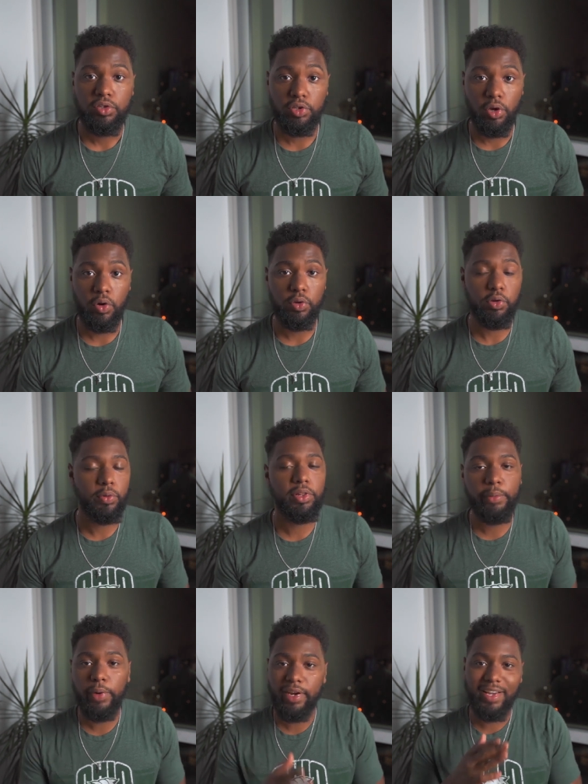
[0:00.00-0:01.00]
So you
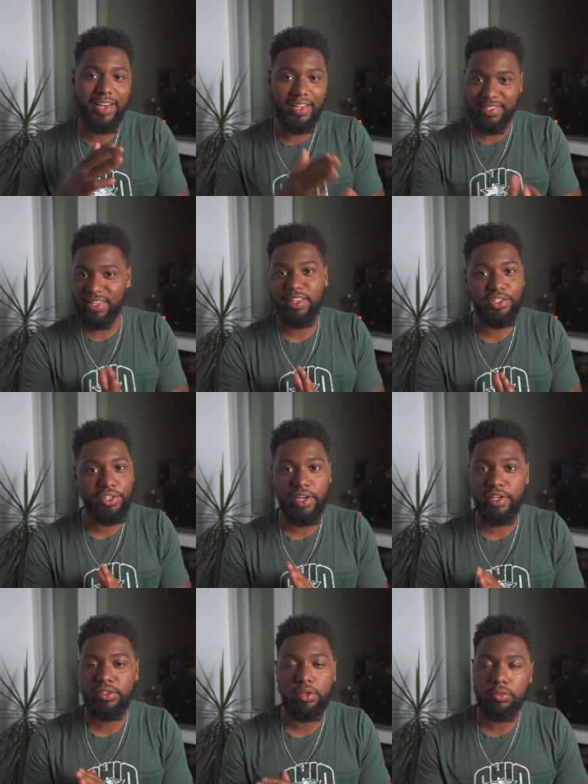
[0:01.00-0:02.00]
really wanna cut to the
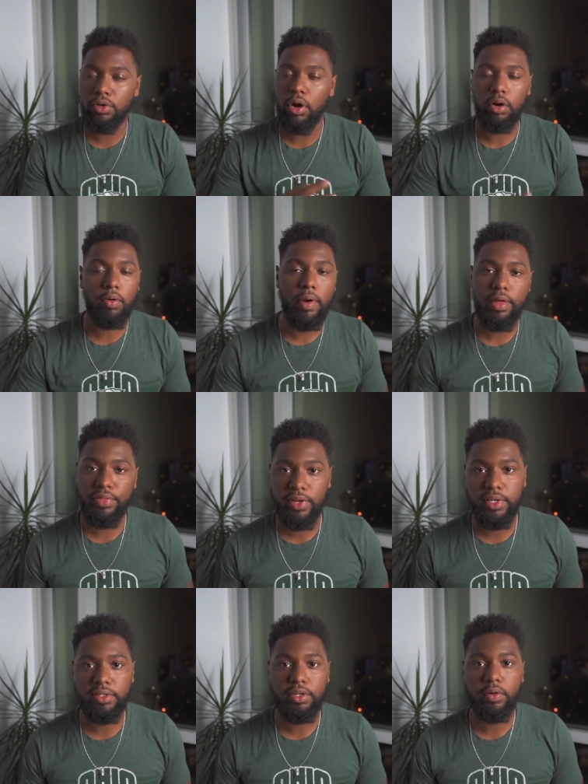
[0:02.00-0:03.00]
chase, don't talk around
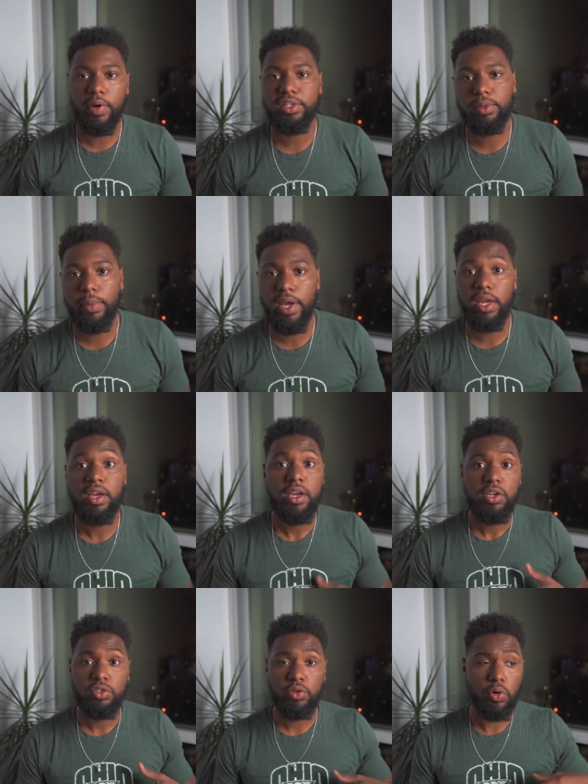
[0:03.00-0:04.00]
things in your resume.
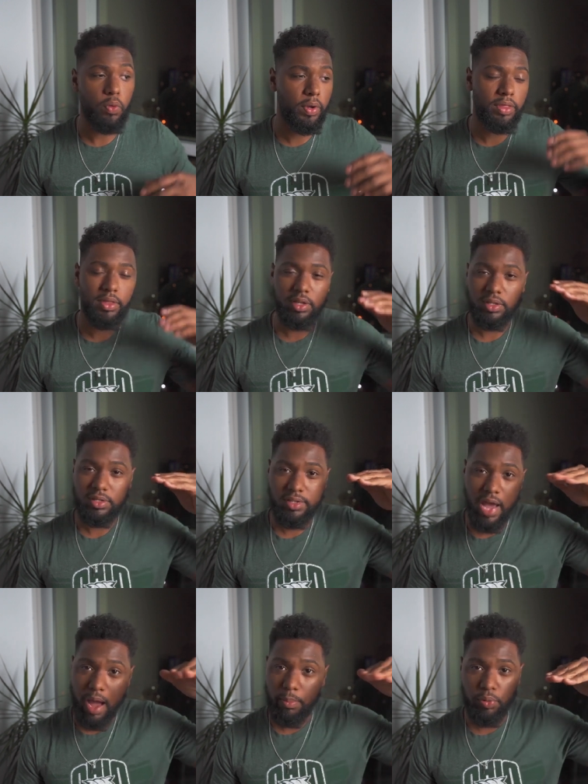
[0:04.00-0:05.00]
So in the
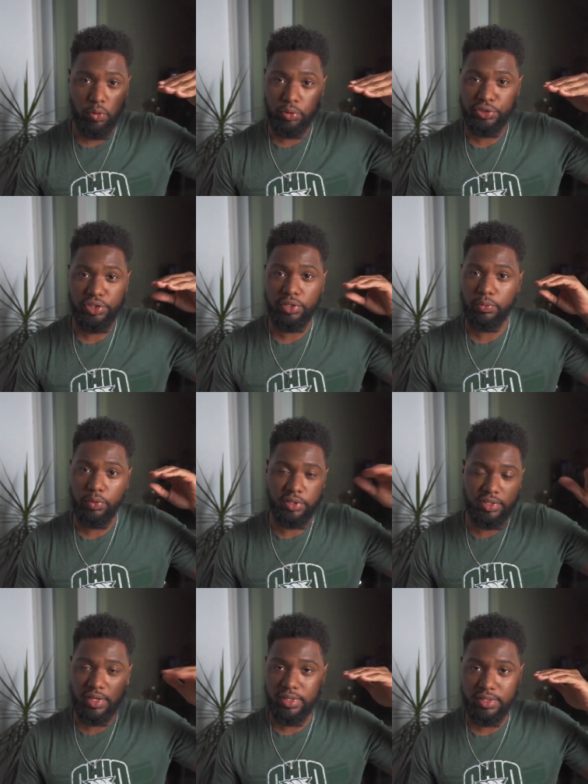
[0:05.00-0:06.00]
top portion
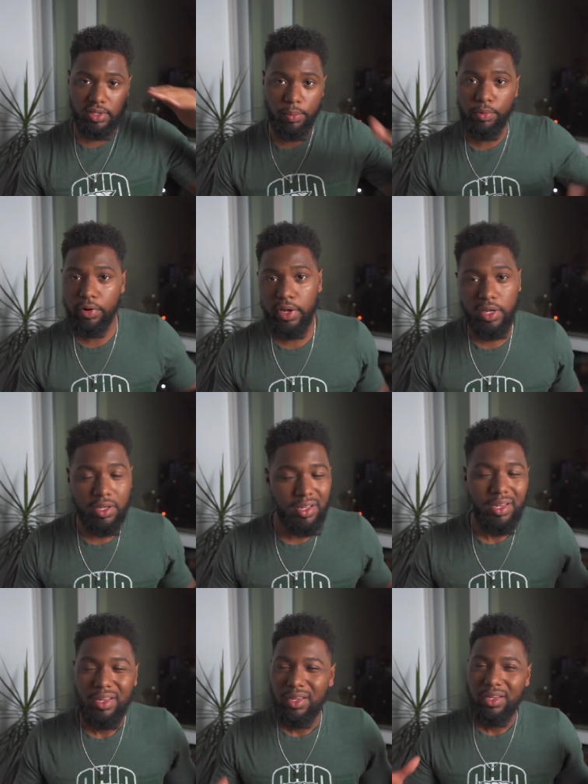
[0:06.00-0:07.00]
where it says summary,
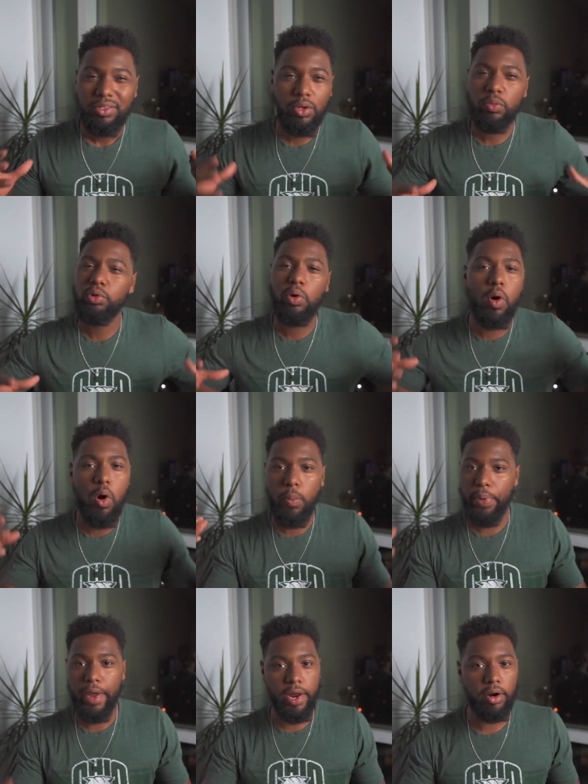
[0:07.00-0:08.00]
don't do a
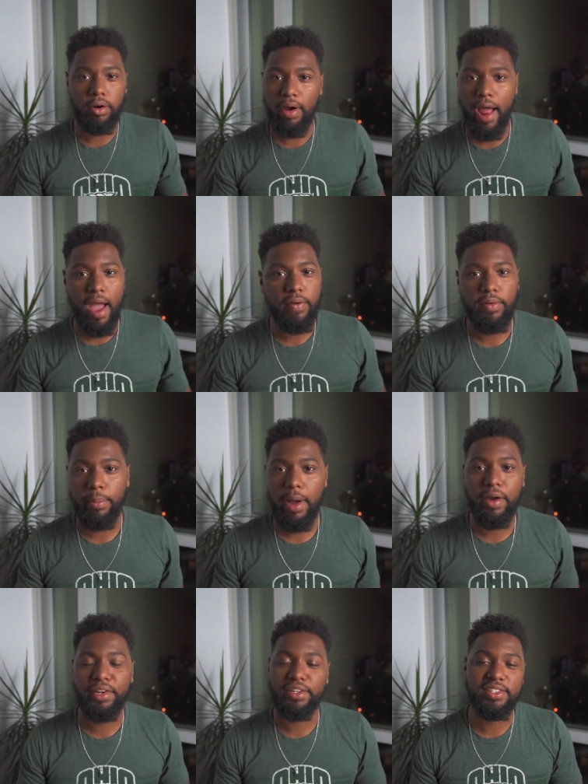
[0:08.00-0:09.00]
whole paragraph
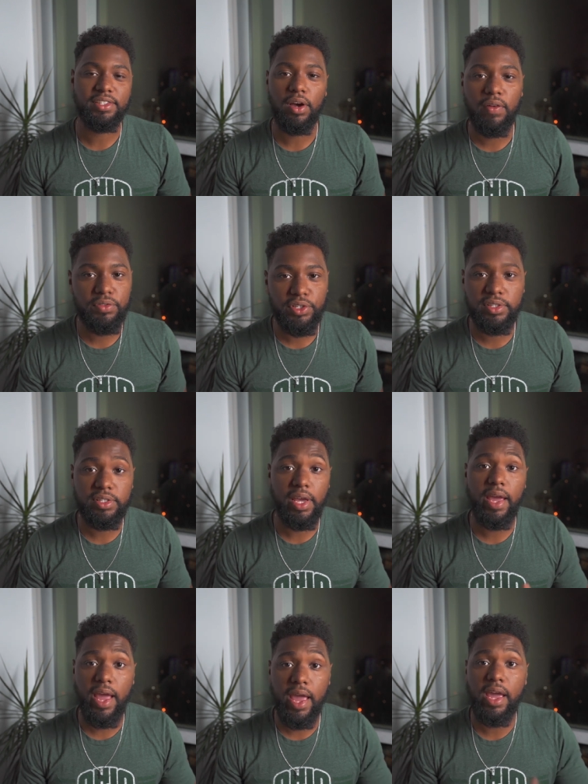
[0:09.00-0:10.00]
about yourself. Just
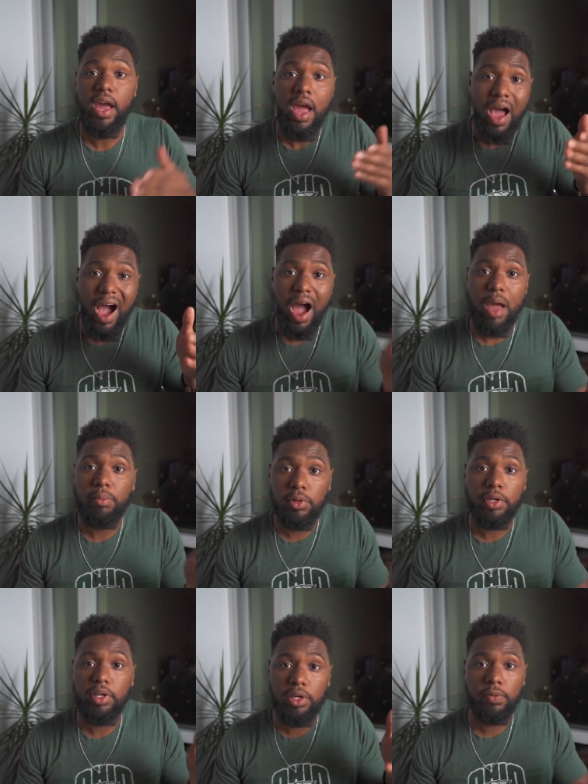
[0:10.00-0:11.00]
say, hey,
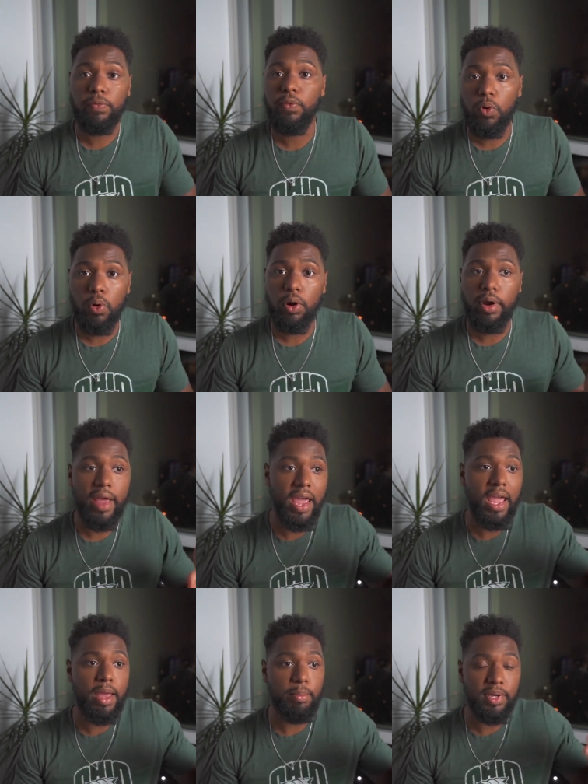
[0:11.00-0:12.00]
I'm looking for
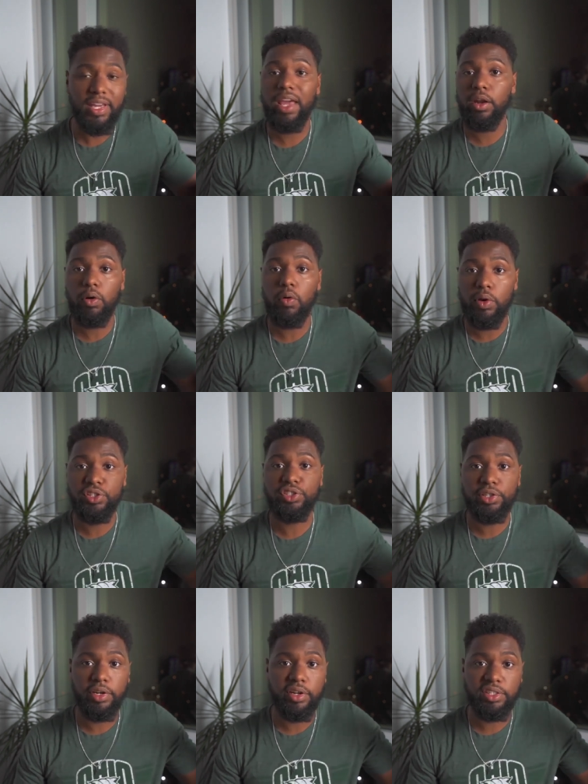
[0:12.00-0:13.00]
a mechanical
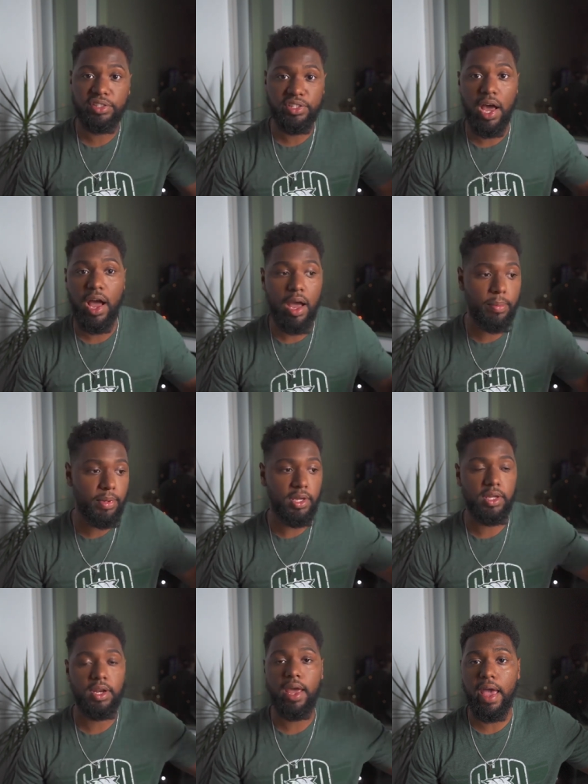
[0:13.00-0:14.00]
engineering job
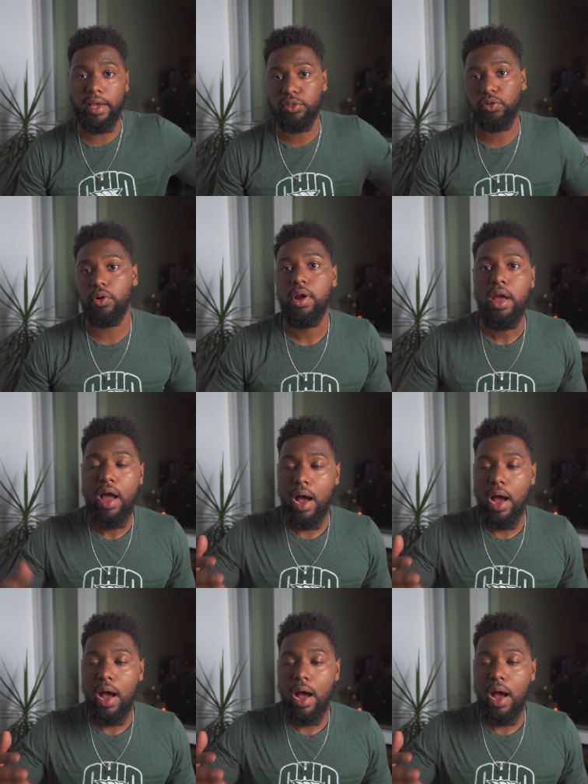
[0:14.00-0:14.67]
in X, or